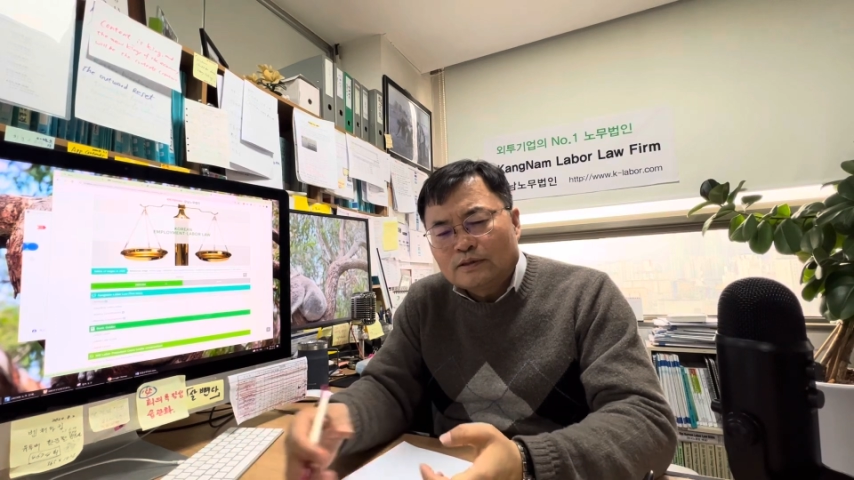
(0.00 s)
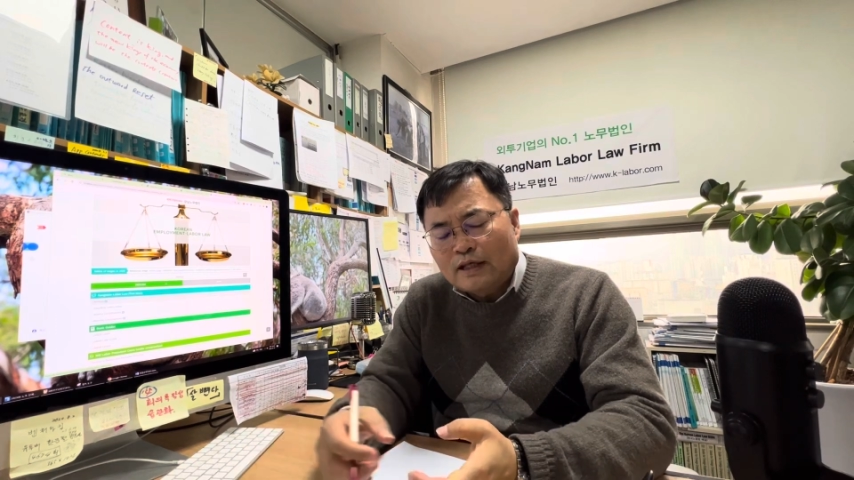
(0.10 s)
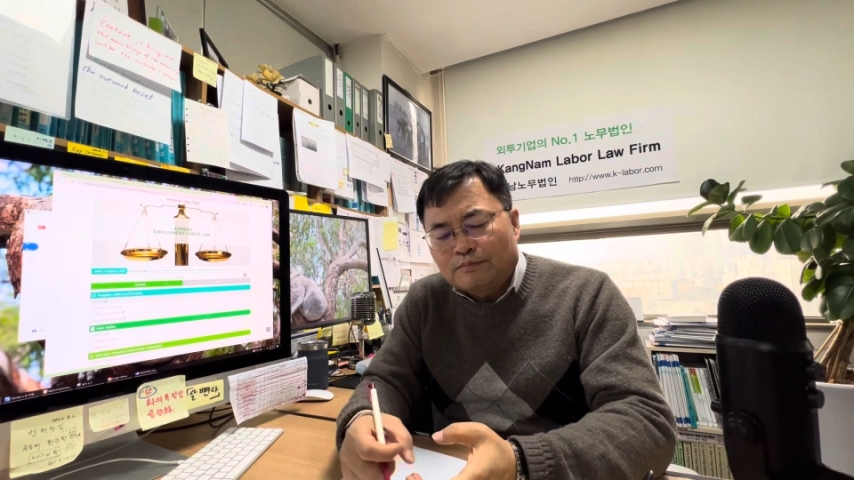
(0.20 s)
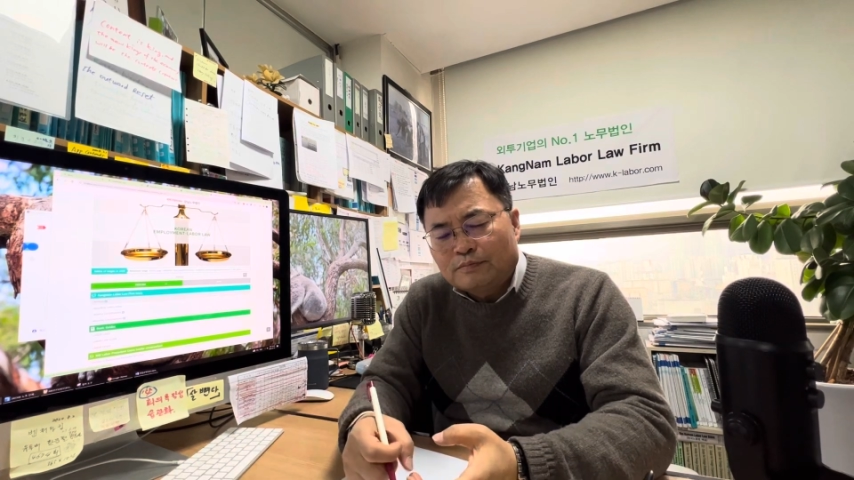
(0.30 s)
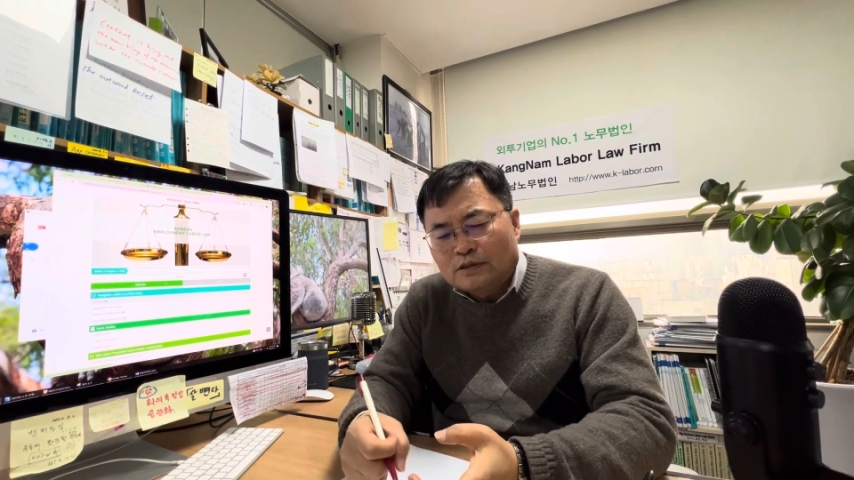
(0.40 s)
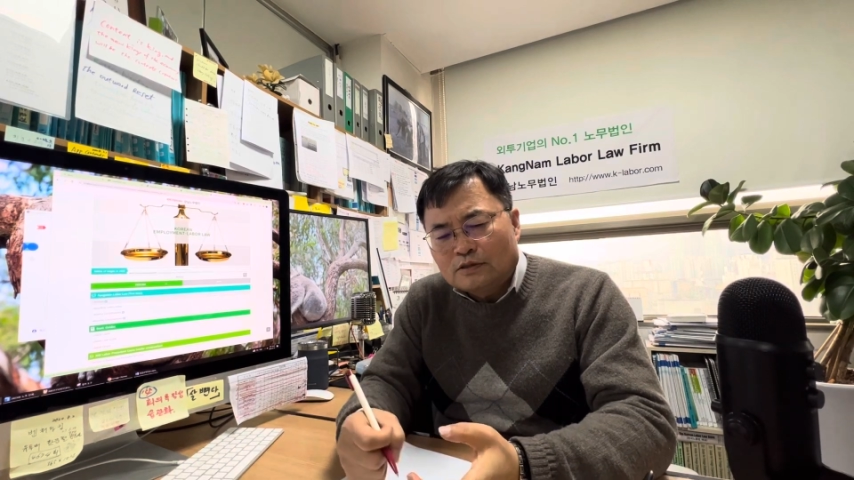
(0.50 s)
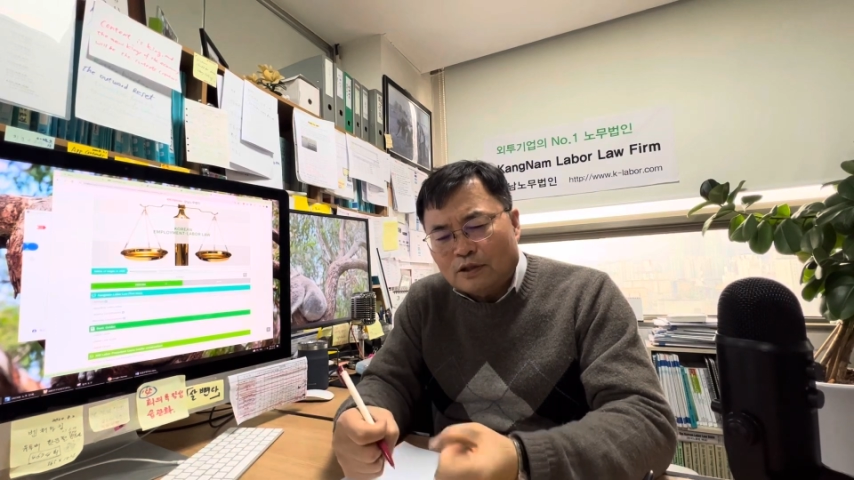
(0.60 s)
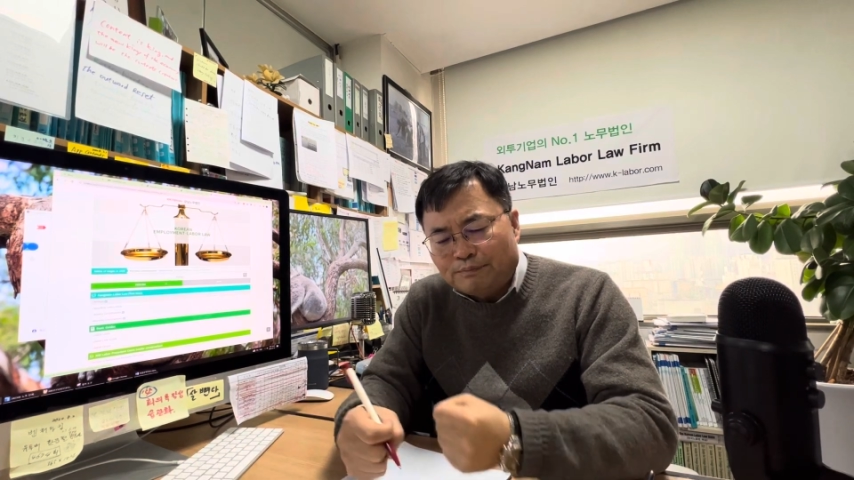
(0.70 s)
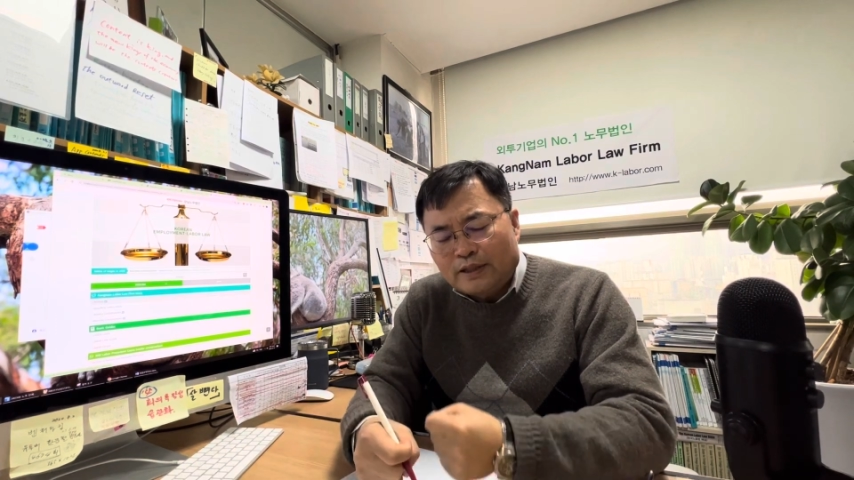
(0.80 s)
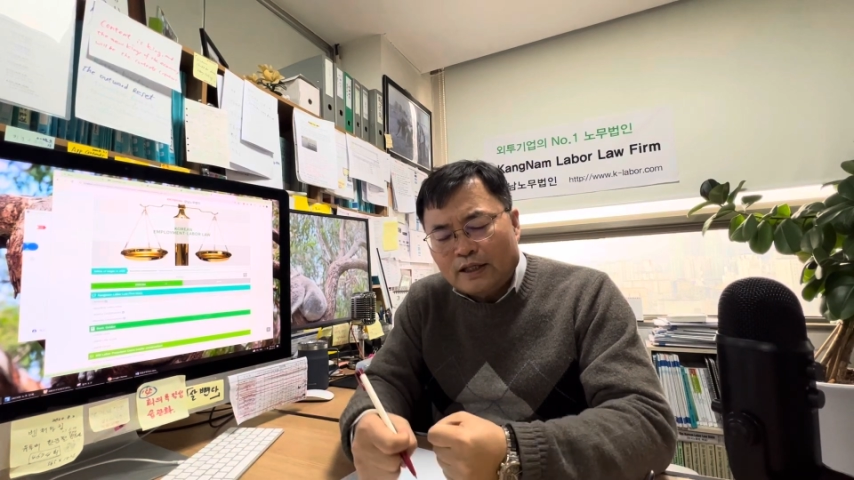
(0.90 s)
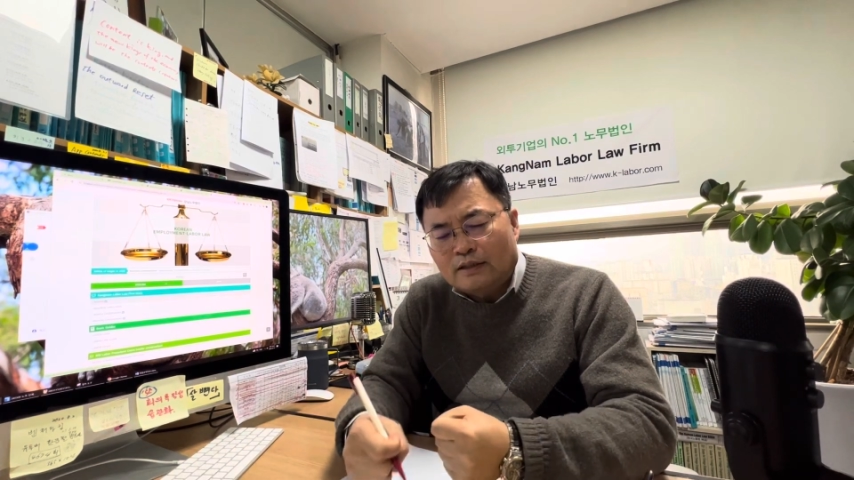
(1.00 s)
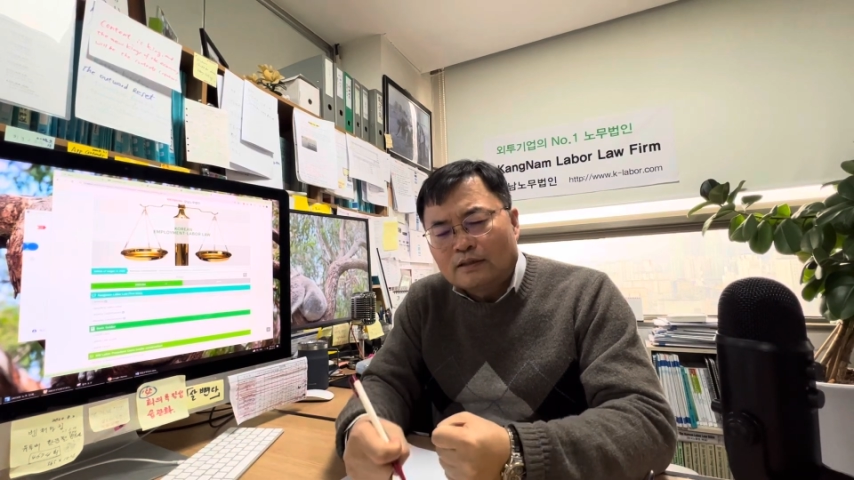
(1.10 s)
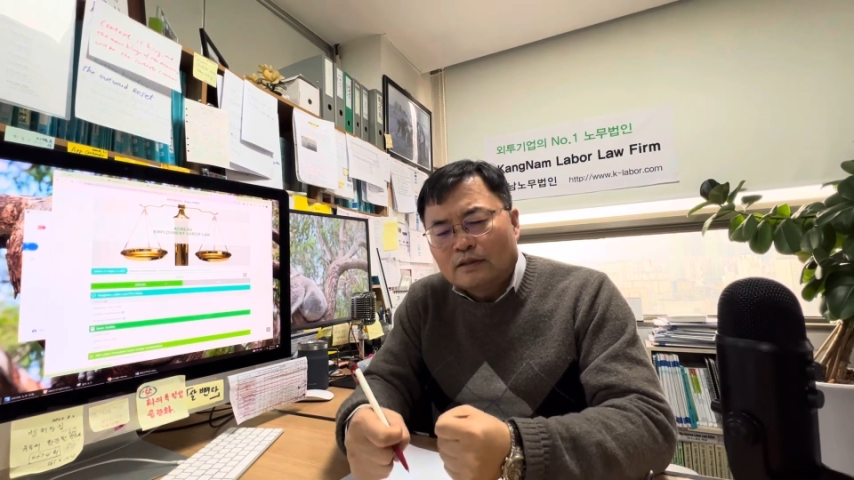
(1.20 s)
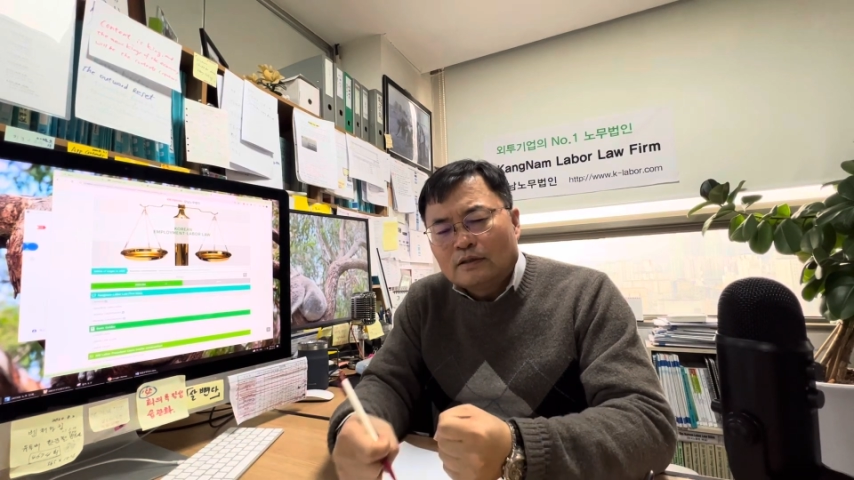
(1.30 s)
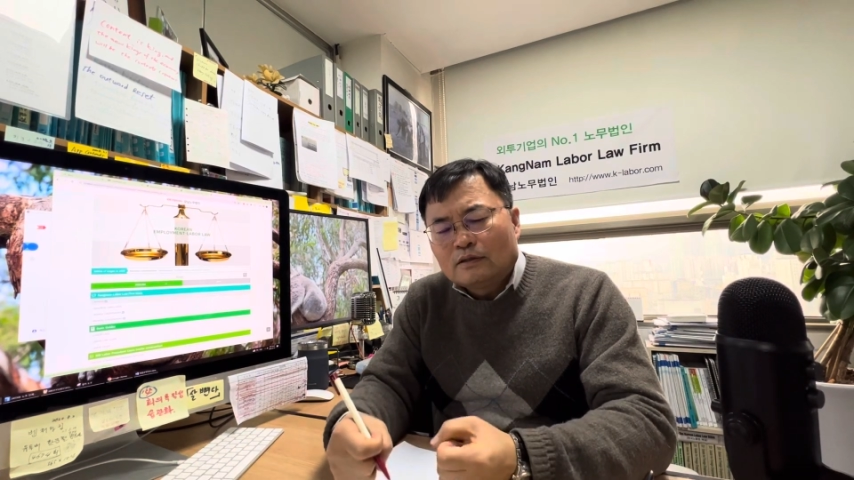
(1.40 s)
they must obtain
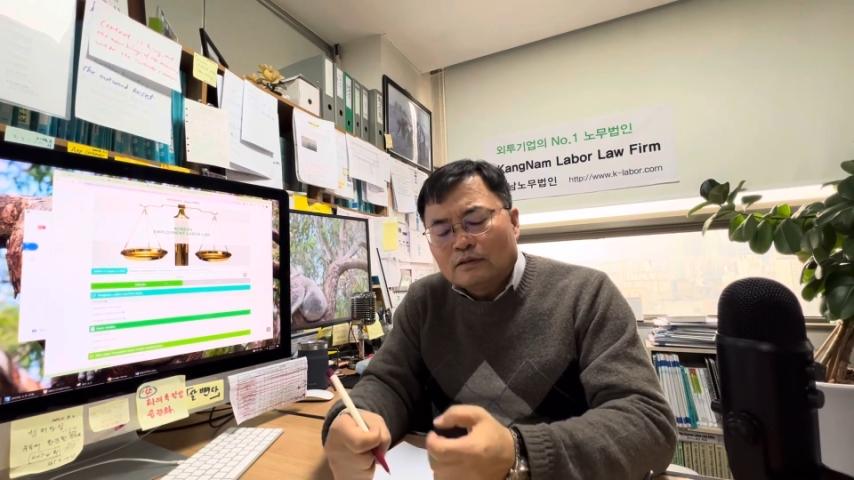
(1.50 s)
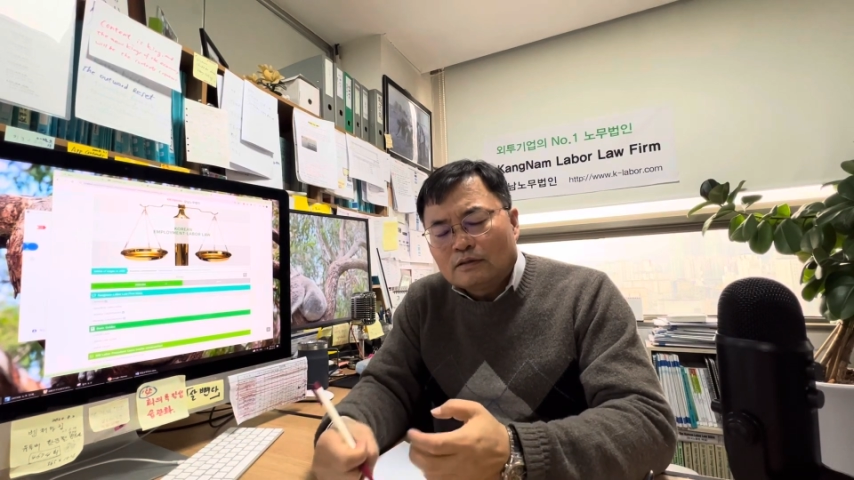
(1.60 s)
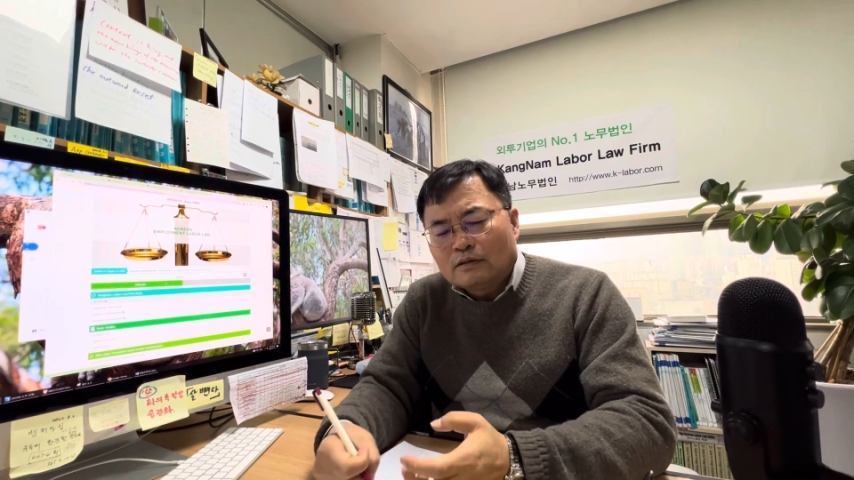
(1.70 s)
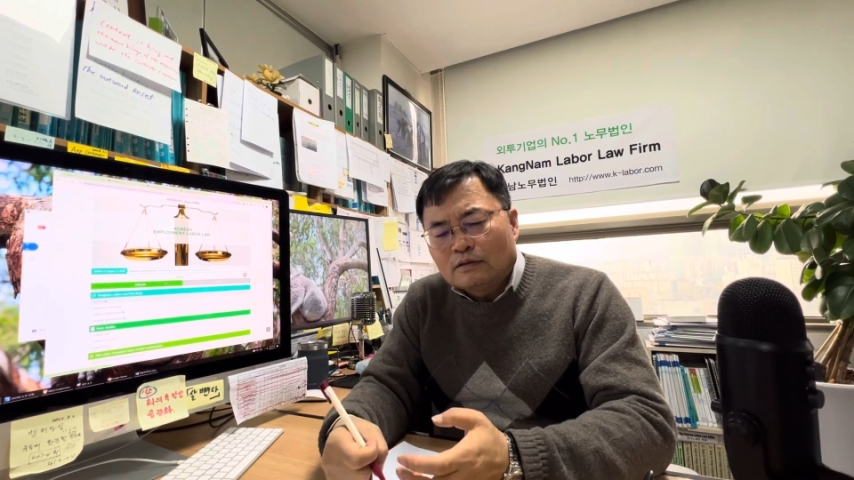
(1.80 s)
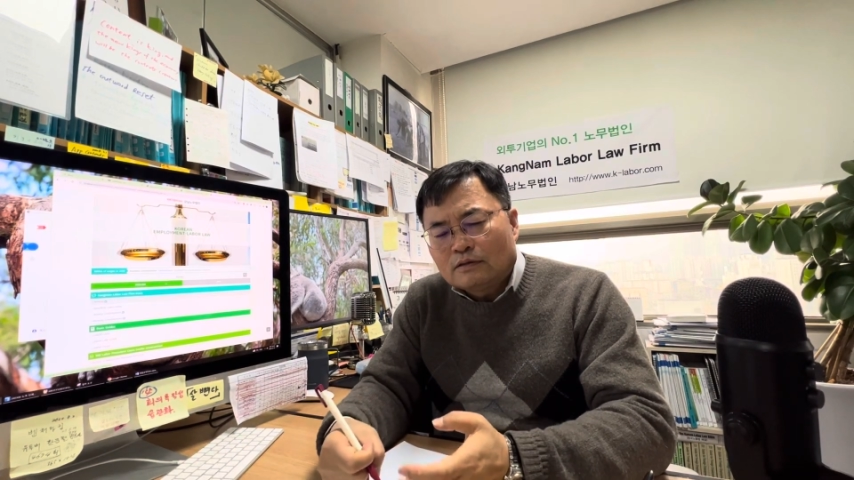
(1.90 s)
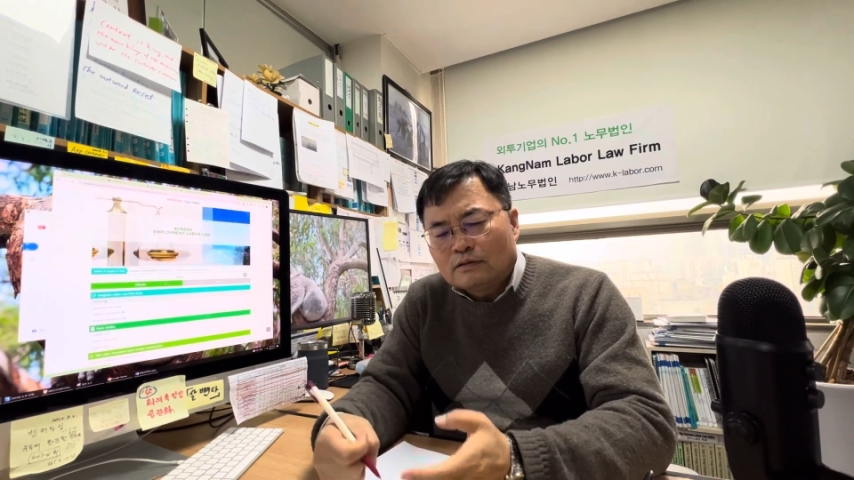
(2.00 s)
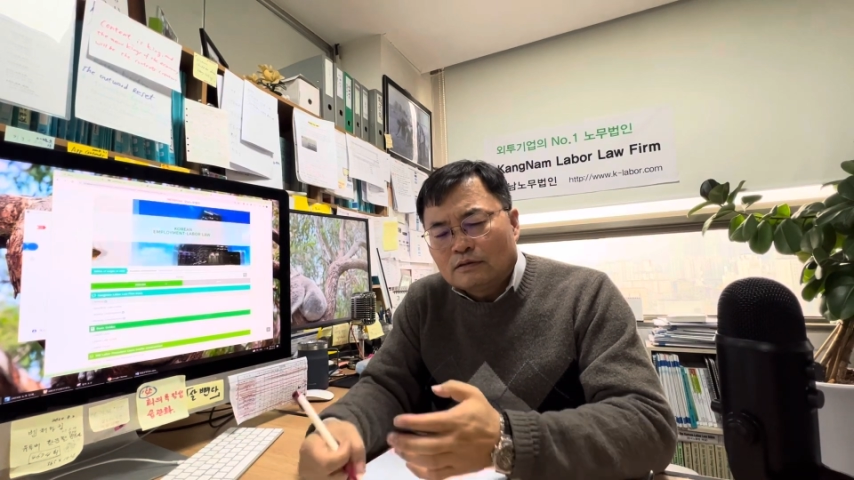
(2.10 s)
uh,